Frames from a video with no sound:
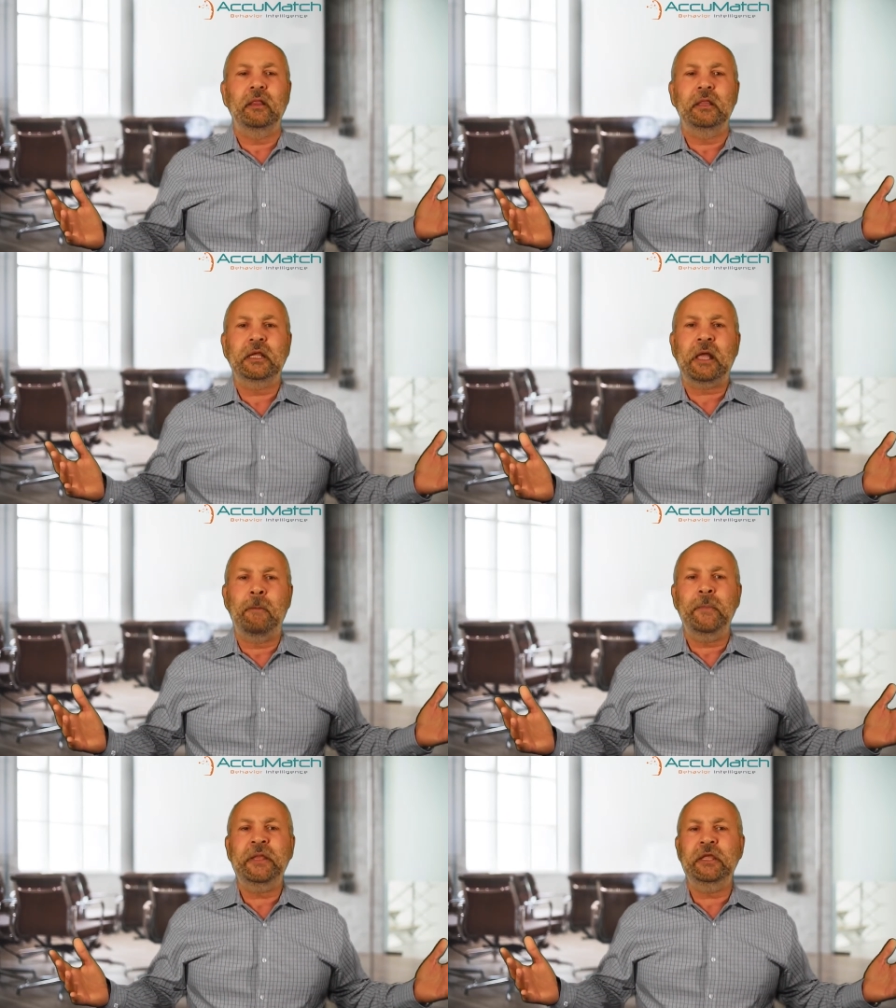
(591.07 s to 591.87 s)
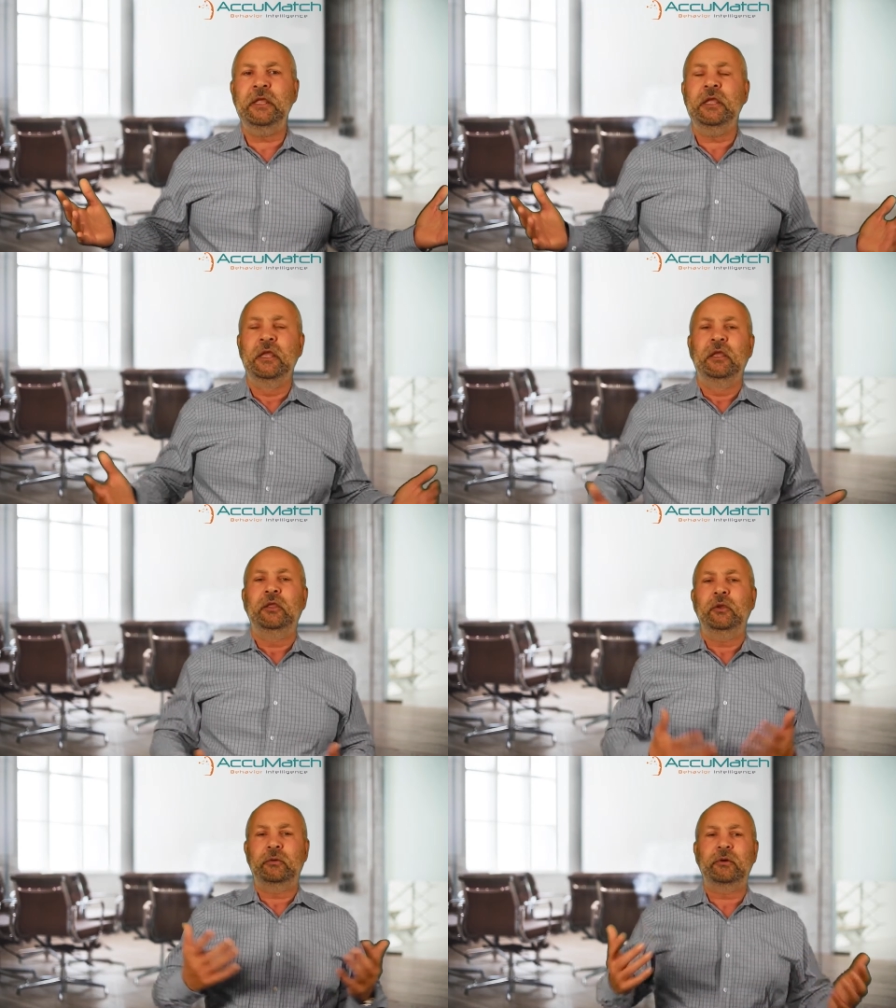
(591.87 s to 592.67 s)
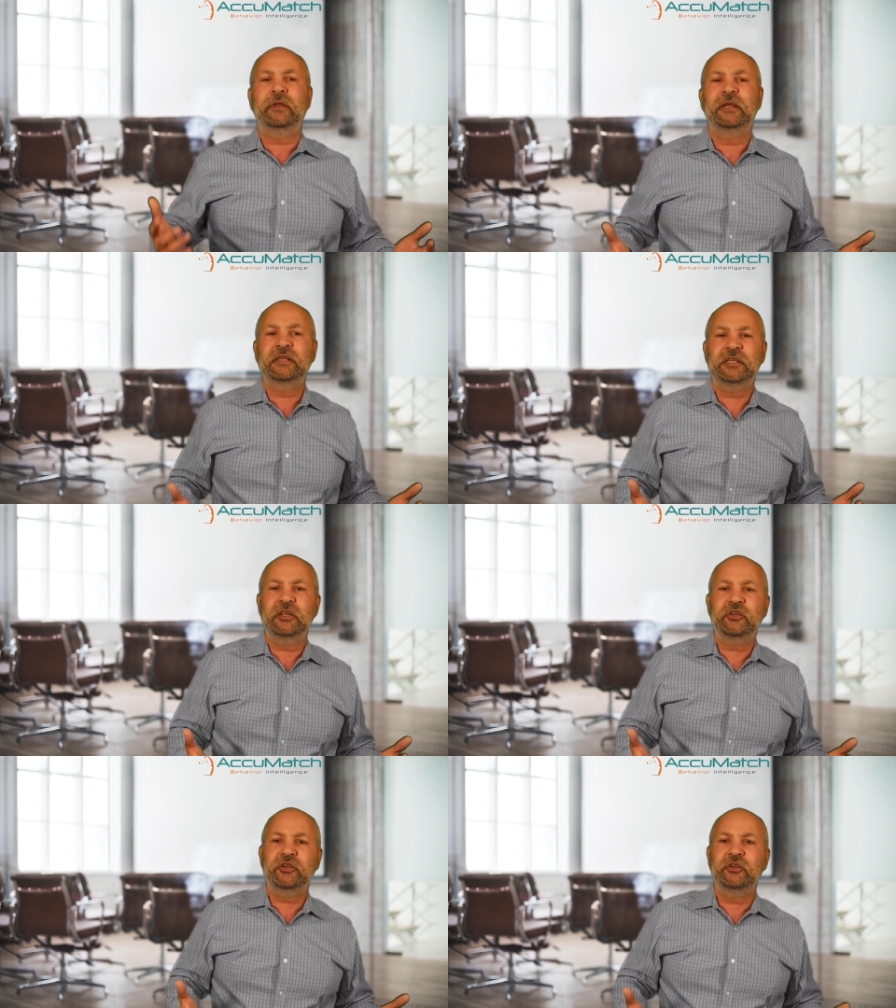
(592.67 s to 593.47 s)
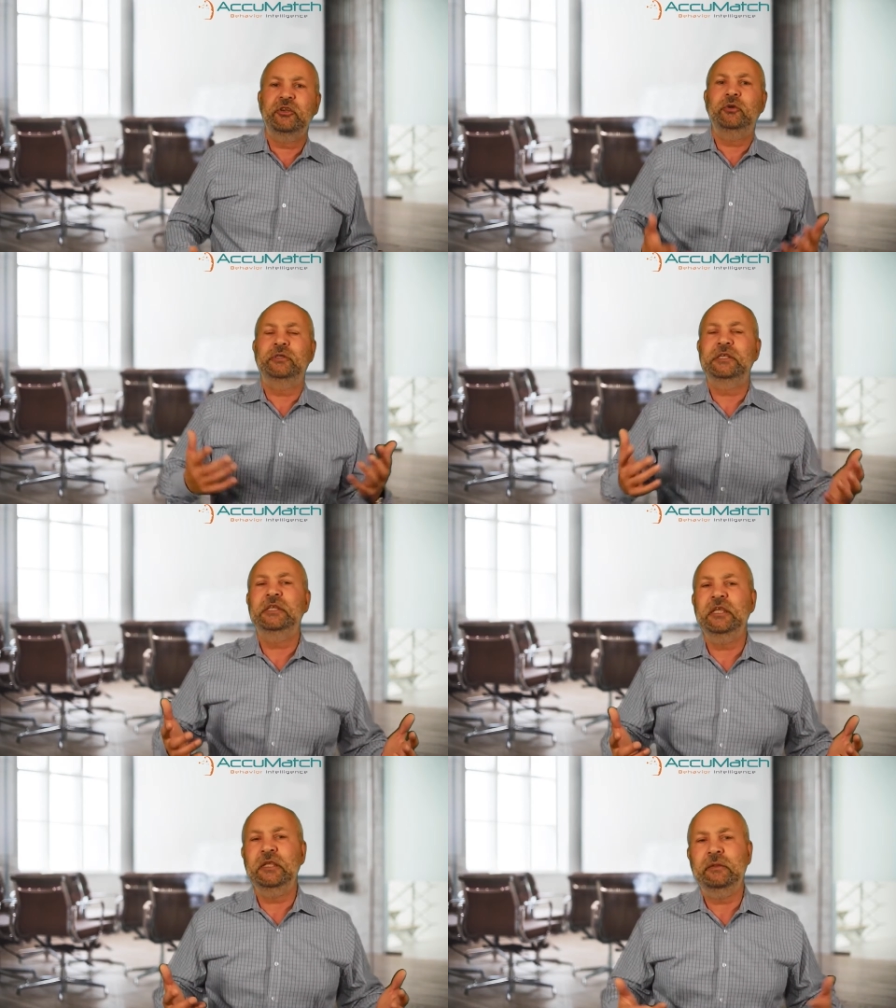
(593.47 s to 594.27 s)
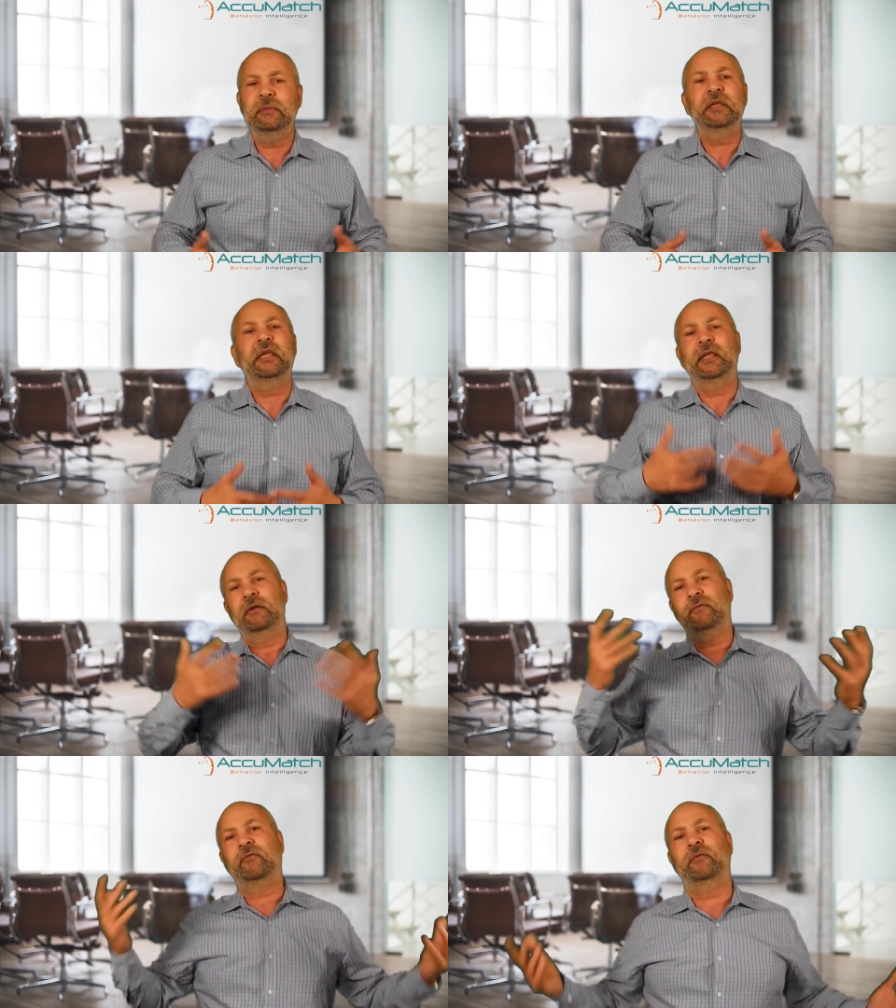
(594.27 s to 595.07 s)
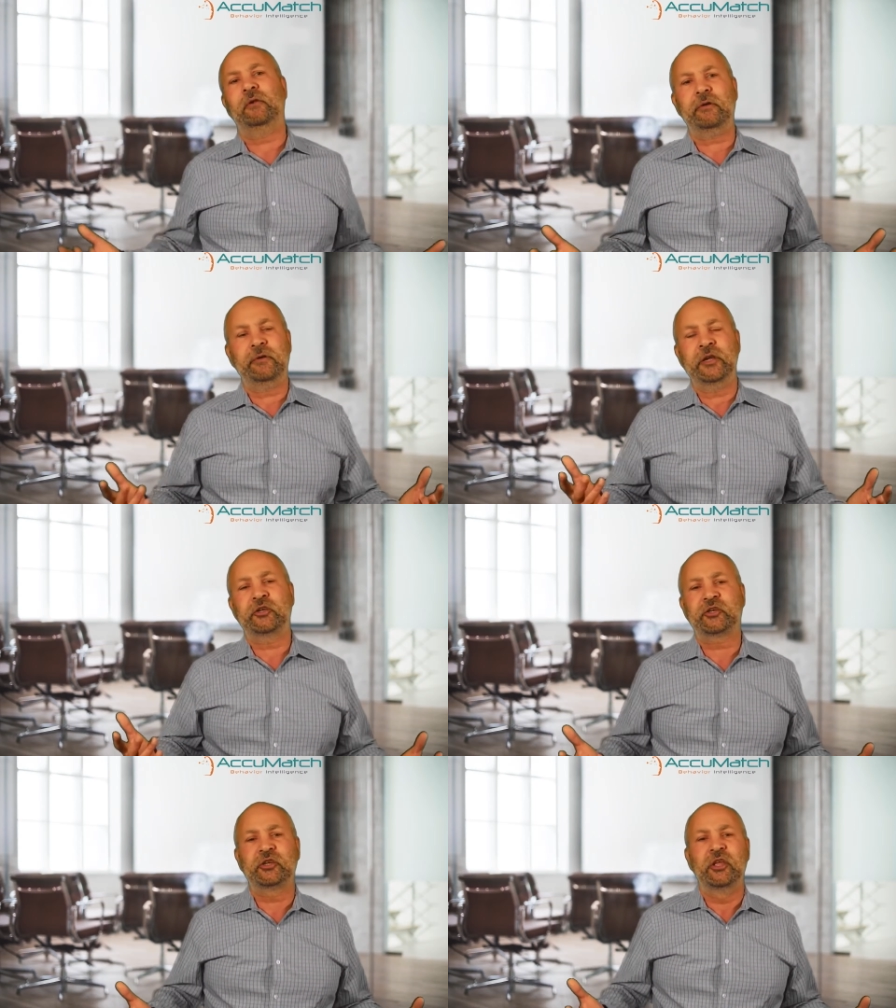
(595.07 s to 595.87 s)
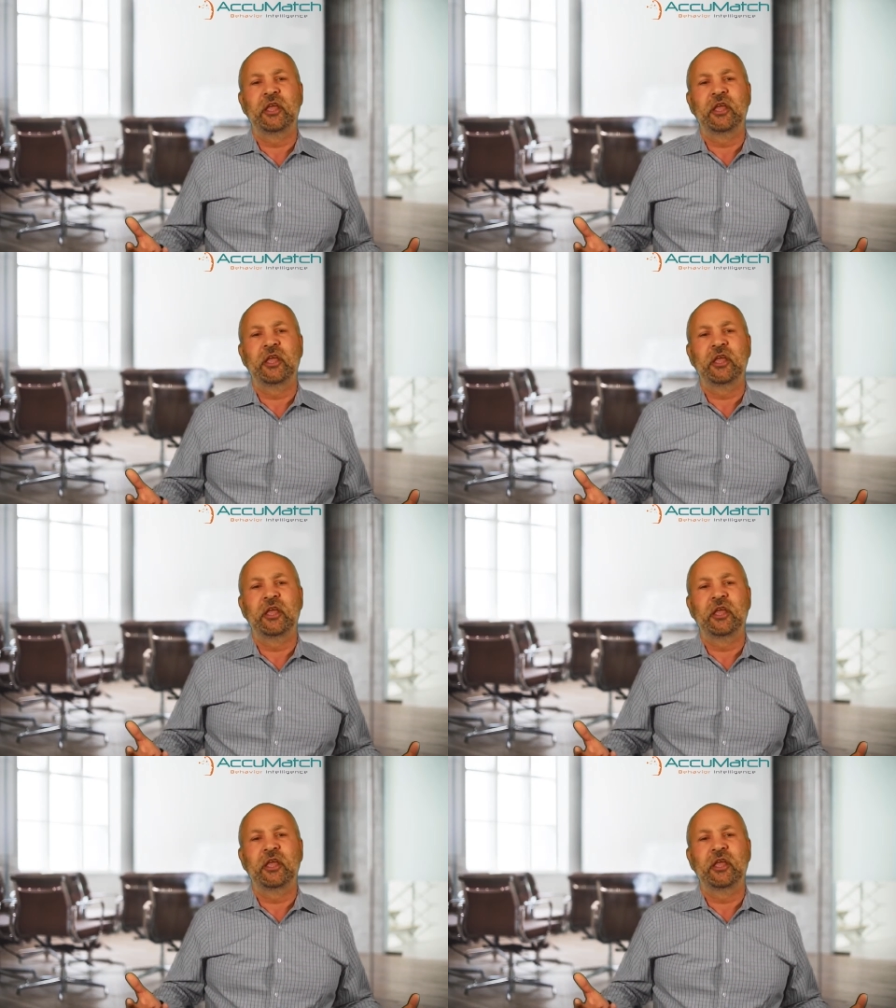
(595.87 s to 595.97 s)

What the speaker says: the company, your organization, your team can flourish,